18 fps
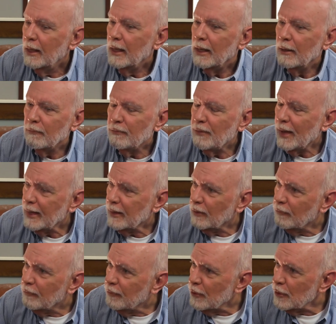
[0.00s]
In fact,
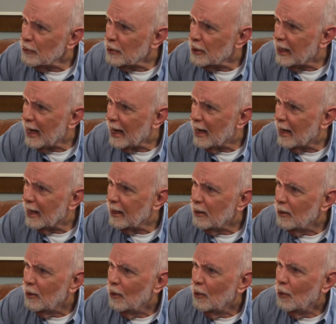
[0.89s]
the first guy
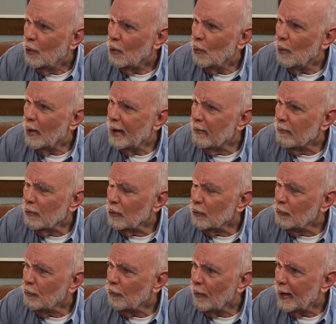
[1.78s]
who ever
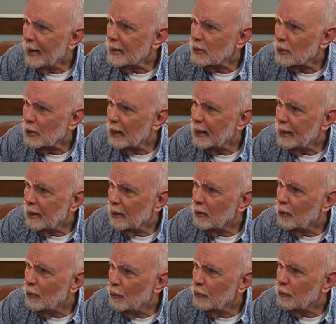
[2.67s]
translated
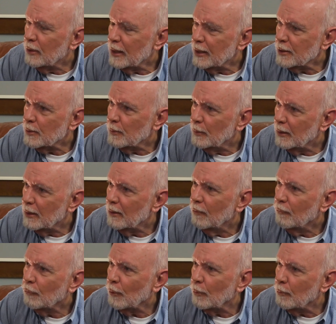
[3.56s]
the New Testament
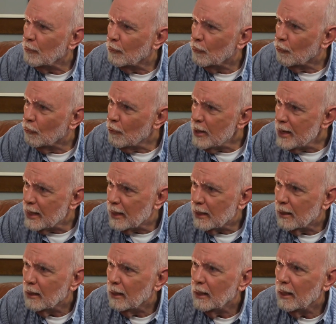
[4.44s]
from
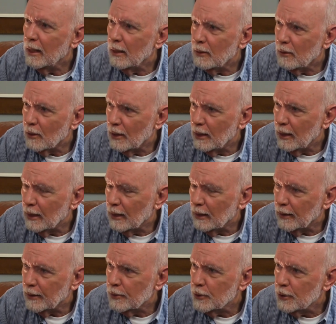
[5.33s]
Greek into
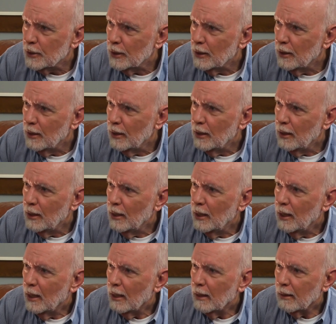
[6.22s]
English,
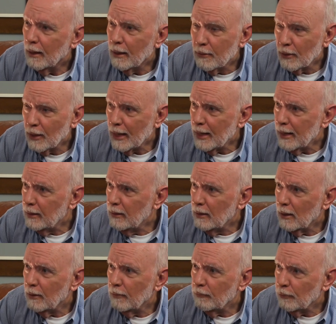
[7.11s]
another guy had
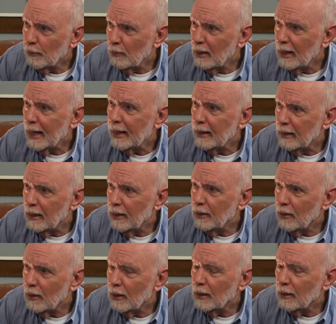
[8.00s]
done it from Latin
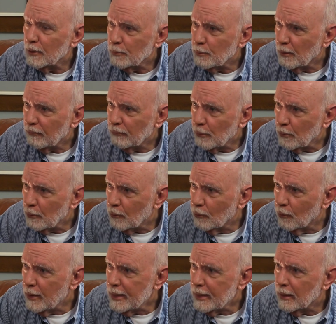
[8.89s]
into English, but from
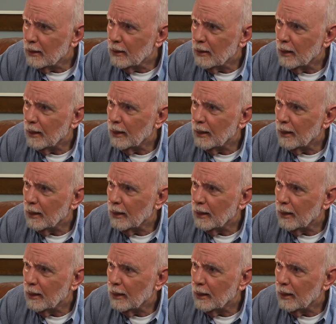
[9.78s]
Greek into